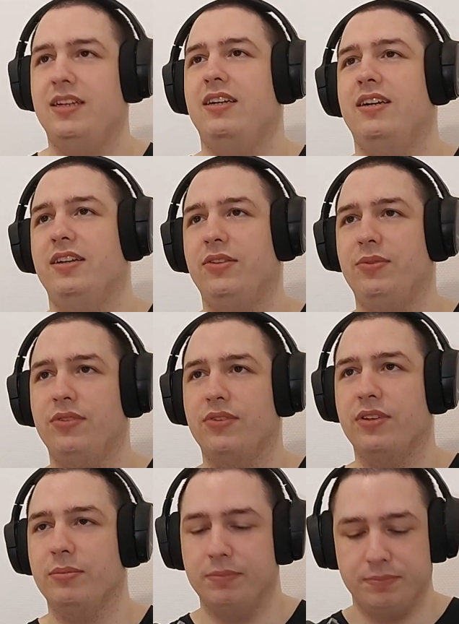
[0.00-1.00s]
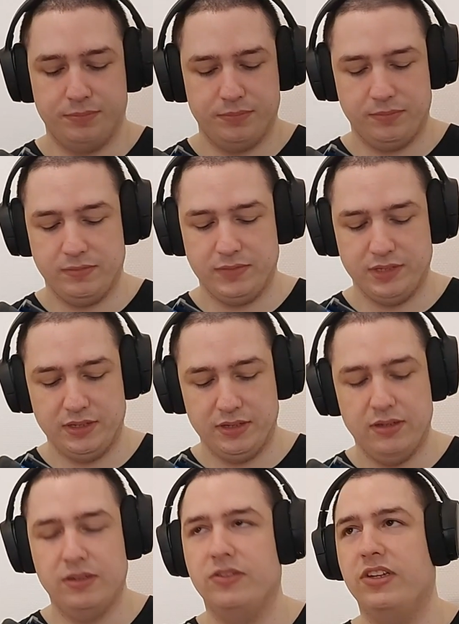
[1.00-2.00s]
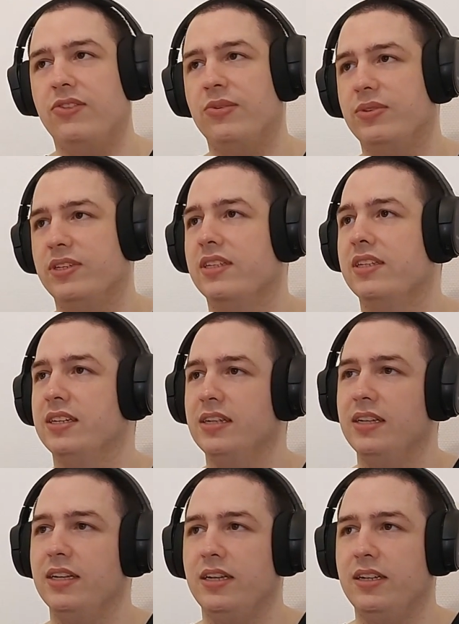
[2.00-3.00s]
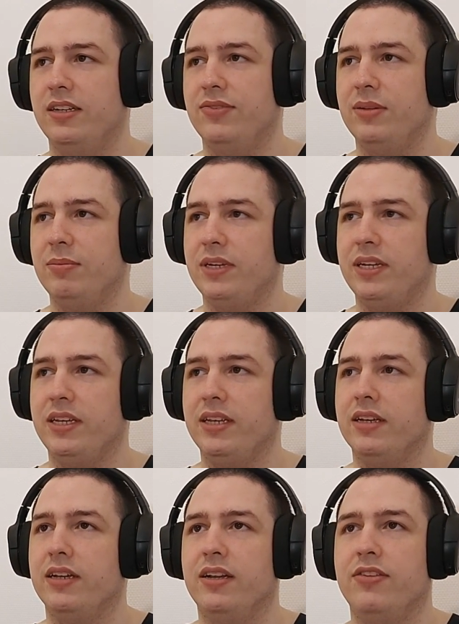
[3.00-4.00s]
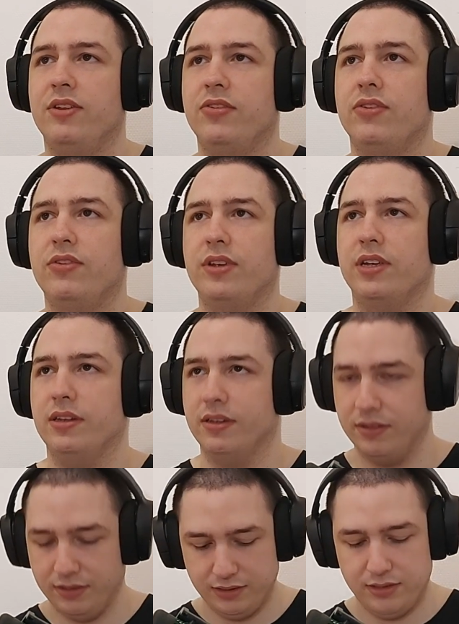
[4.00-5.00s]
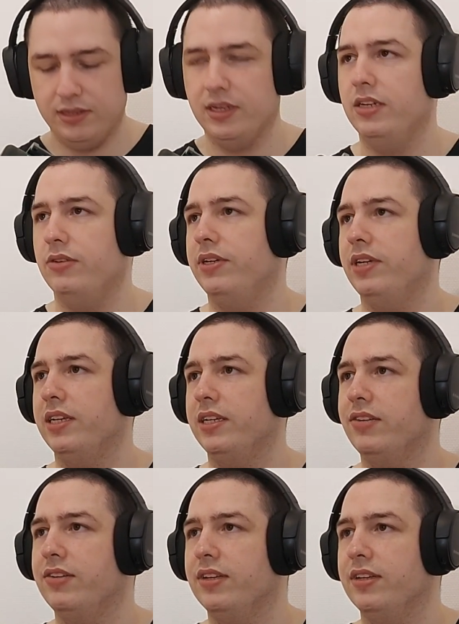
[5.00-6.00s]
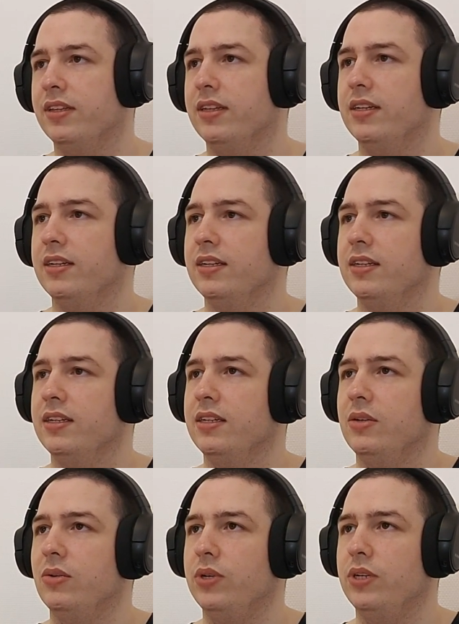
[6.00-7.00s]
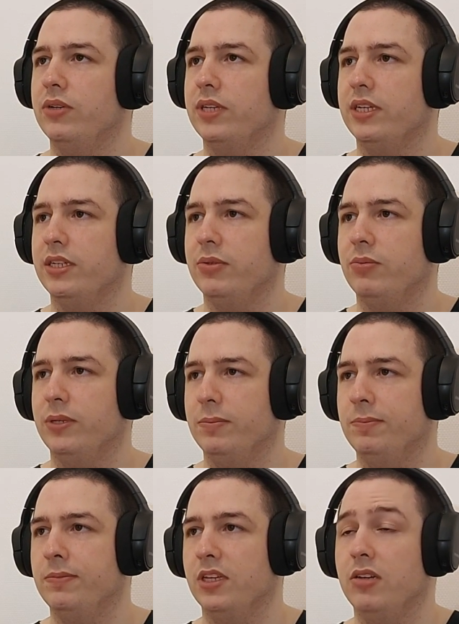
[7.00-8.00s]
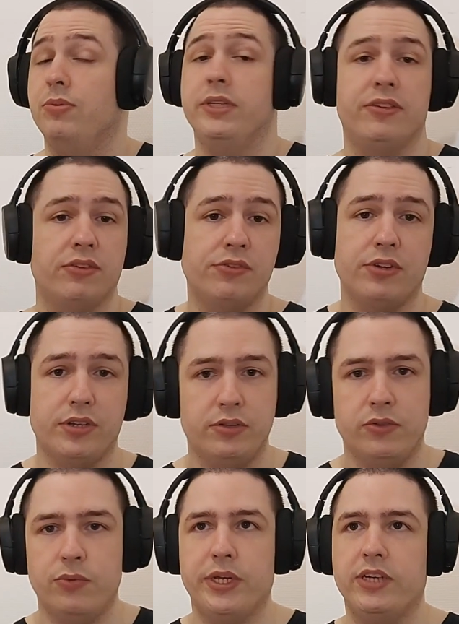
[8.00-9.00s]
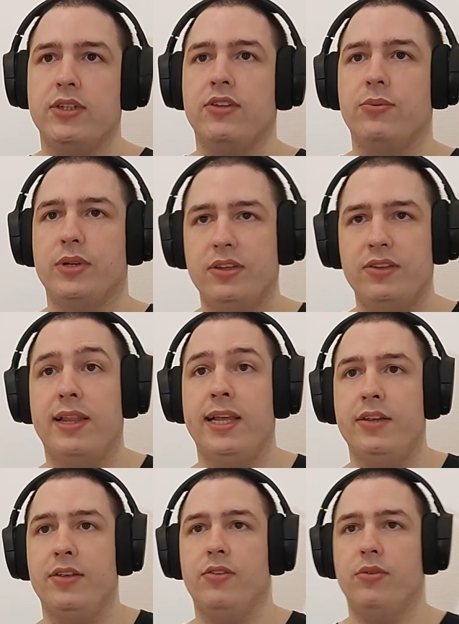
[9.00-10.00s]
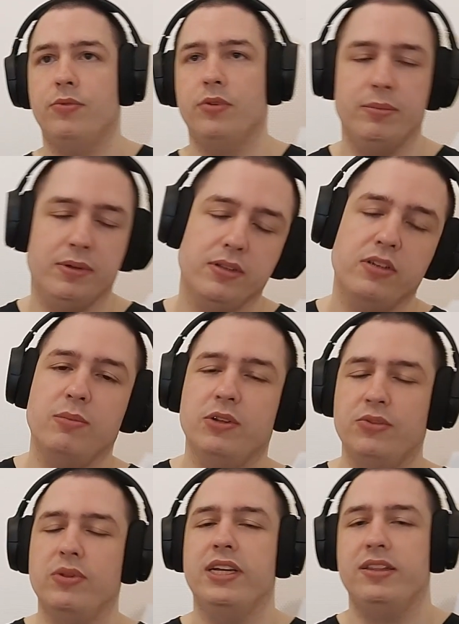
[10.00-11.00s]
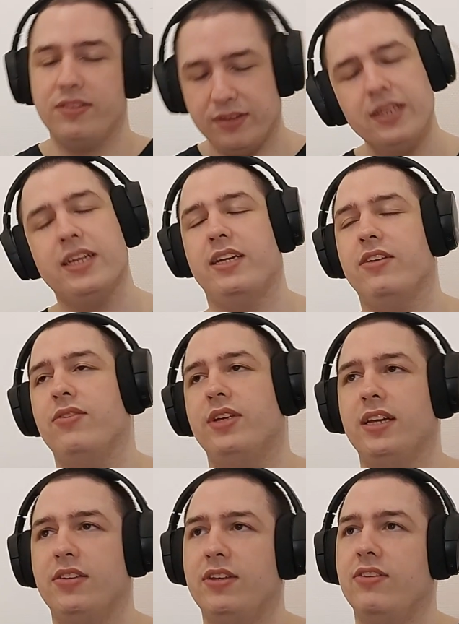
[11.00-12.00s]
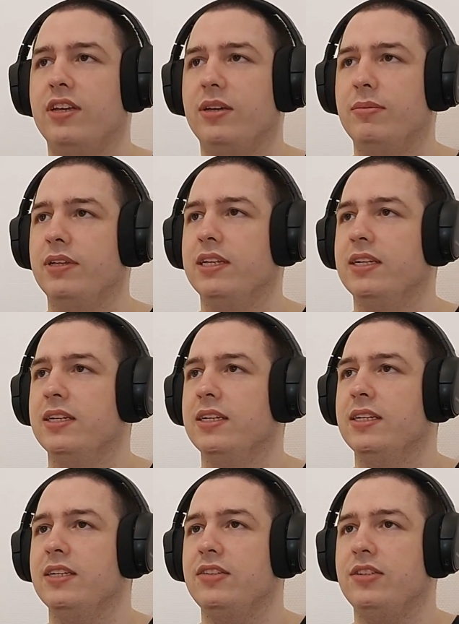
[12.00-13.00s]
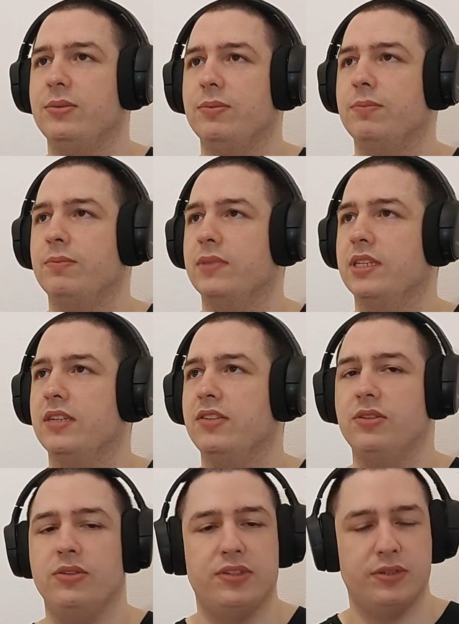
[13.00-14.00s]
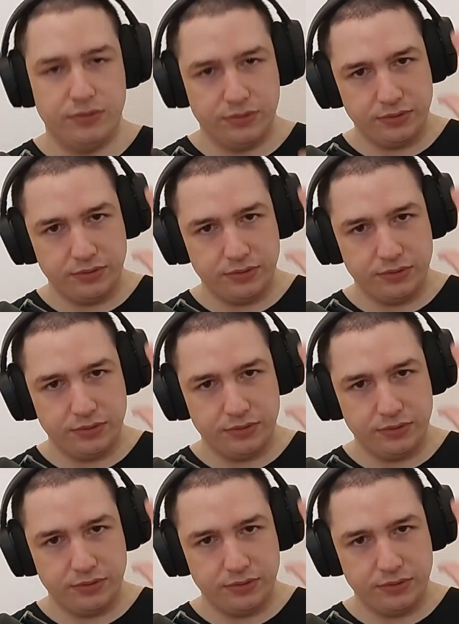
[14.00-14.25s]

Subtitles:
This was awesome. Great song. I'll definitely be listening to this again. I really like it, yeah. Okay, well, hope you guys enjoyed the reaction as well. Like, subscribe, comment, all that, and I'll see you guys next time. See you. See you.